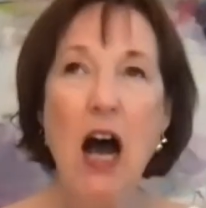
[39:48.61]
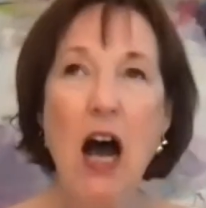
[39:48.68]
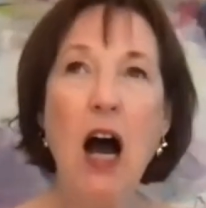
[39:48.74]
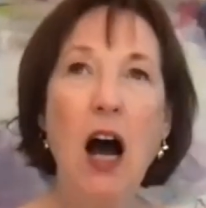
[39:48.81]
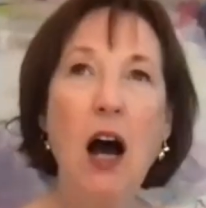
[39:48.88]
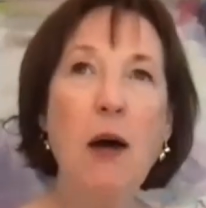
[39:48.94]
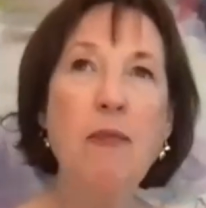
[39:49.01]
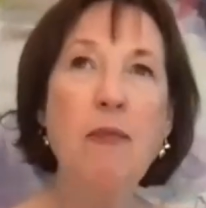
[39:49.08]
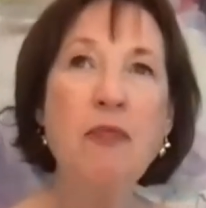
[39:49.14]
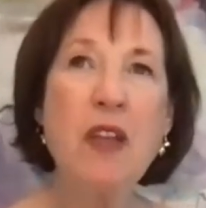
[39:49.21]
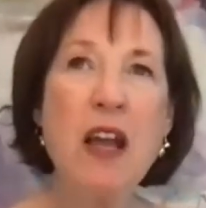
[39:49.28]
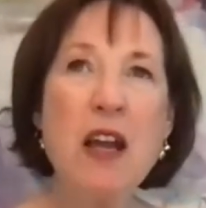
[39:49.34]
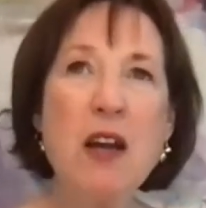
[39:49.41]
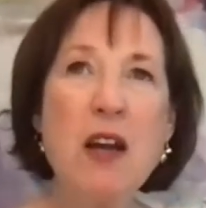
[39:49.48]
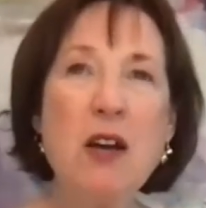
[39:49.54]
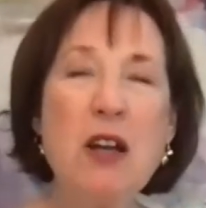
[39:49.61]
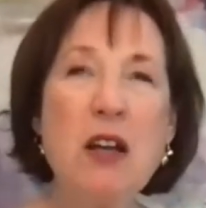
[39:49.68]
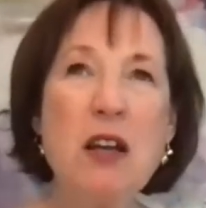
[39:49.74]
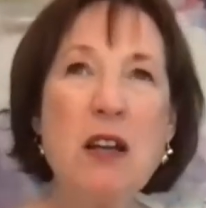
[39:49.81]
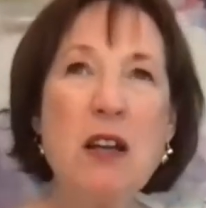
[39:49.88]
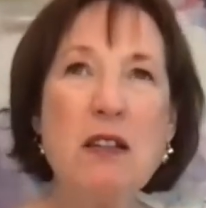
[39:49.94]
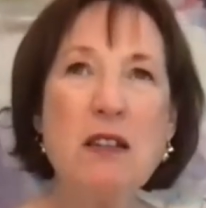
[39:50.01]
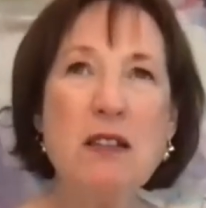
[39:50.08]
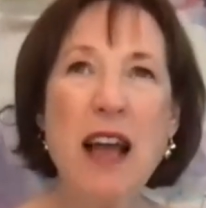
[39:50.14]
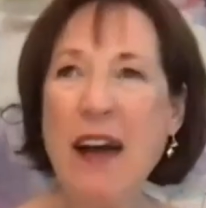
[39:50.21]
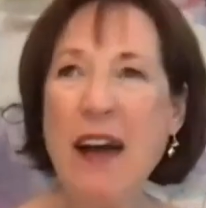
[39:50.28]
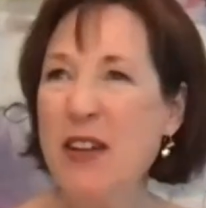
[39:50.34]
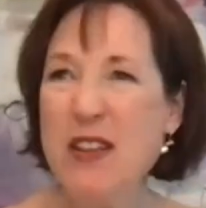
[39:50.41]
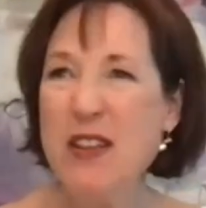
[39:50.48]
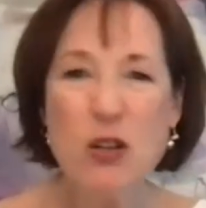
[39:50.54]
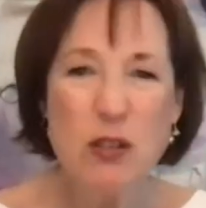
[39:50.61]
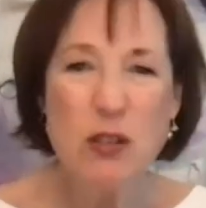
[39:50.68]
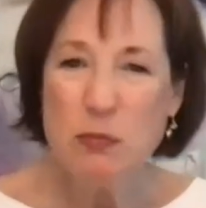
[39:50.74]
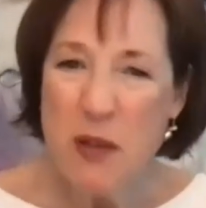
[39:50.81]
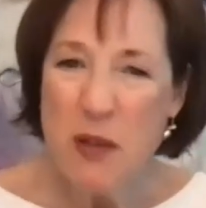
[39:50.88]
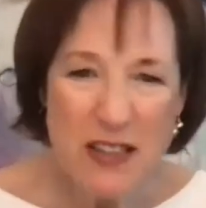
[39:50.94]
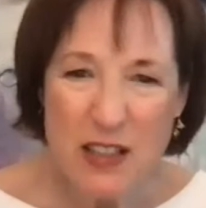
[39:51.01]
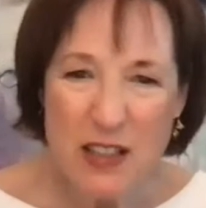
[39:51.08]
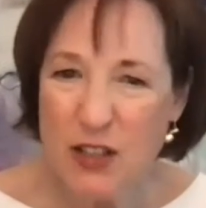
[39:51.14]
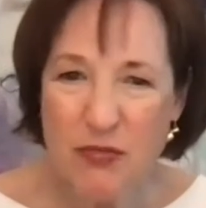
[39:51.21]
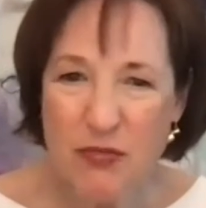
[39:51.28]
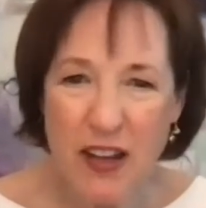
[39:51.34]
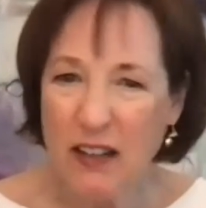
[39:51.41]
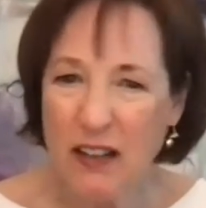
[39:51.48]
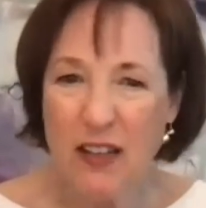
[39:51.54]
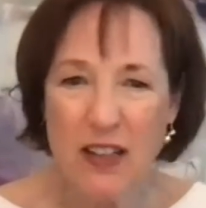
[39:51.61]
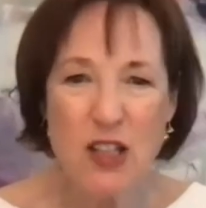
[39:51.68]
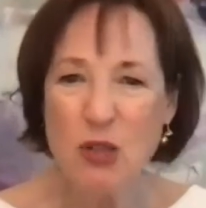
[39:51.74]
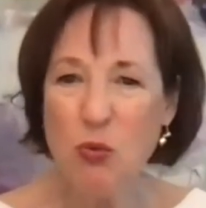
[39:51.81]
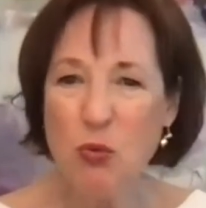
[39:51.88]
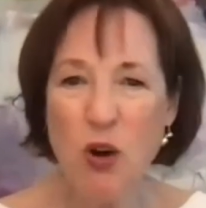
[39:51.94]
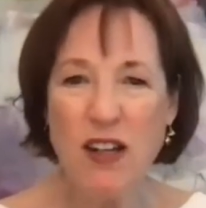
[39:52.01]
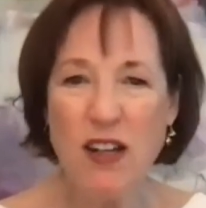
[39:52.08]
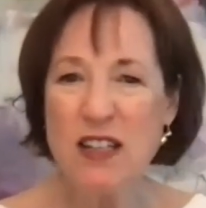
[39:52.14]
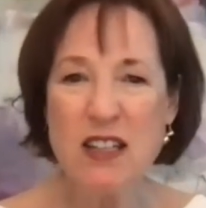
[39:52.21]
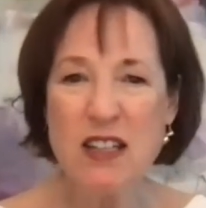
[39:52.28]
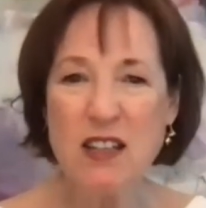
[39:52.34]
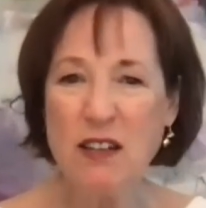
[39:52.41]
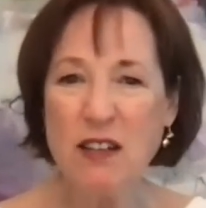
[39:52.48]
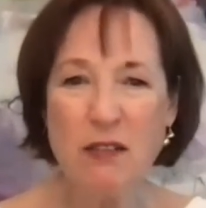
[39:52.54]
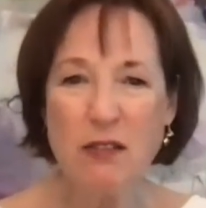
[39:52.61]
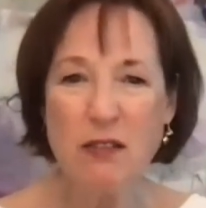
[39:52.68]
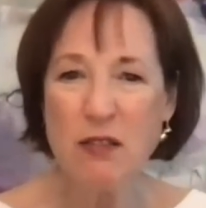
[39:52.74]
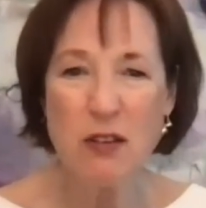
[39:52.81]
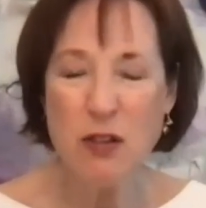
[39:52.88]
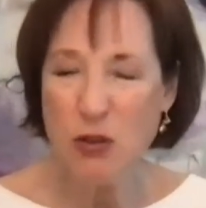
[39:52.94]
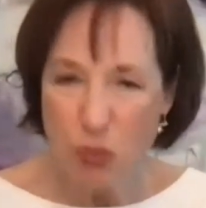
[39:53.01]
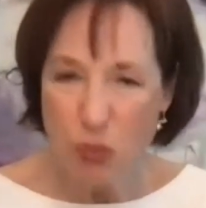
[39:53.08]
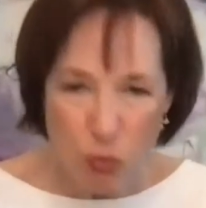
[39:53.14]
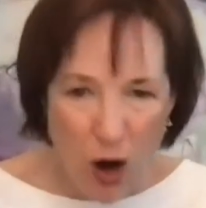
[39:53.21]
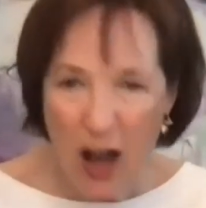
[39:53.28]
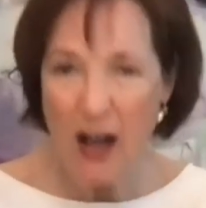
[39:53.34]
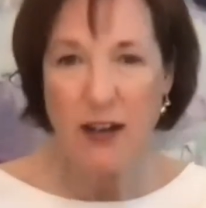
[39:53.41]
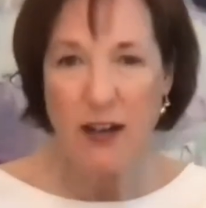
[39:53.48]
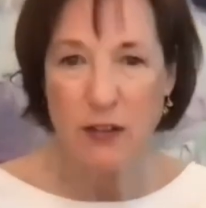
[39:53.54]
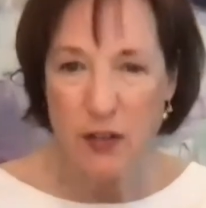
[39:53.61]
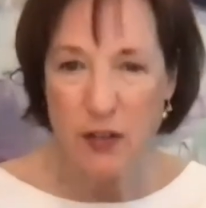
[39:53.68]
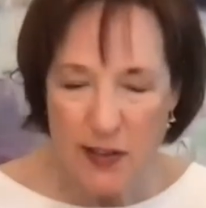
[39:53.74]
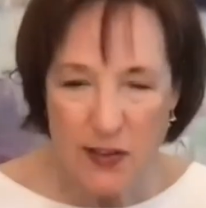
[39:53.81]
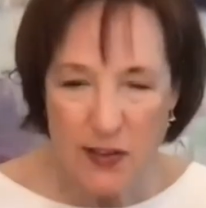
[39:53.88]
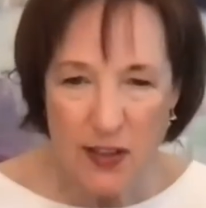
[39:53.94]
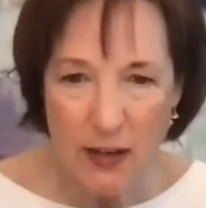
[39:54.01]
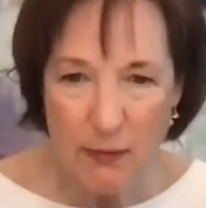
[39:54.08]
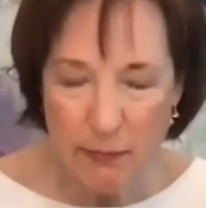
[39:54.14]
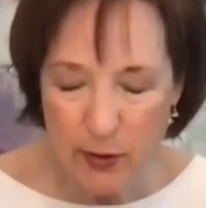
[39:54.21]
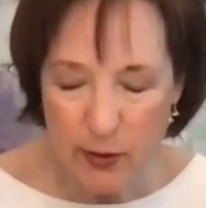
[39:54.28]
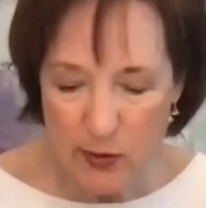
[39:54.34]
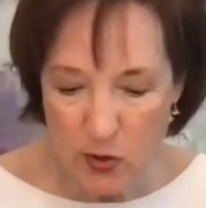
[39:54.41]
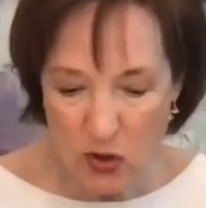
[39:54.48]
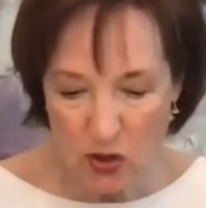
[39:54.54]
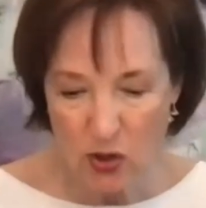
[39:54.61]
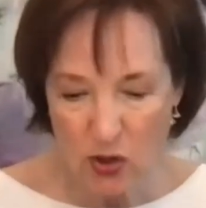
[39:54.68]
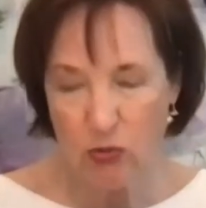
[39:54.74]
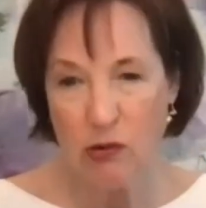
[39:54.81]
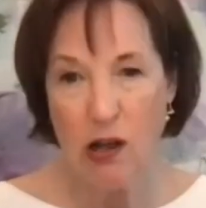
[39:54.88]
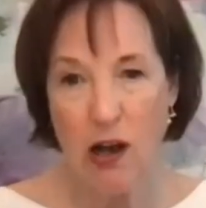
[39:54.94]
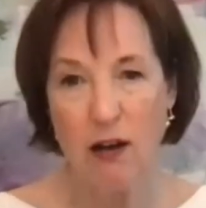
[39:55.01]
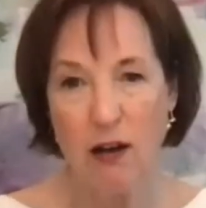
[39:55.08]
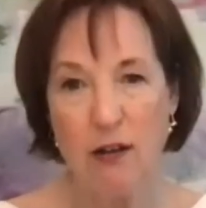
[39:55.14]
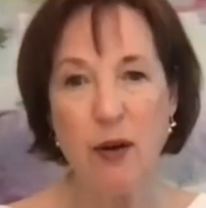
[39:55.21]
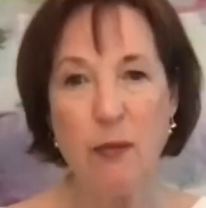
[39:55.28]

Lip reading: Having those mixed feelings, wanting to throttle the same person you love.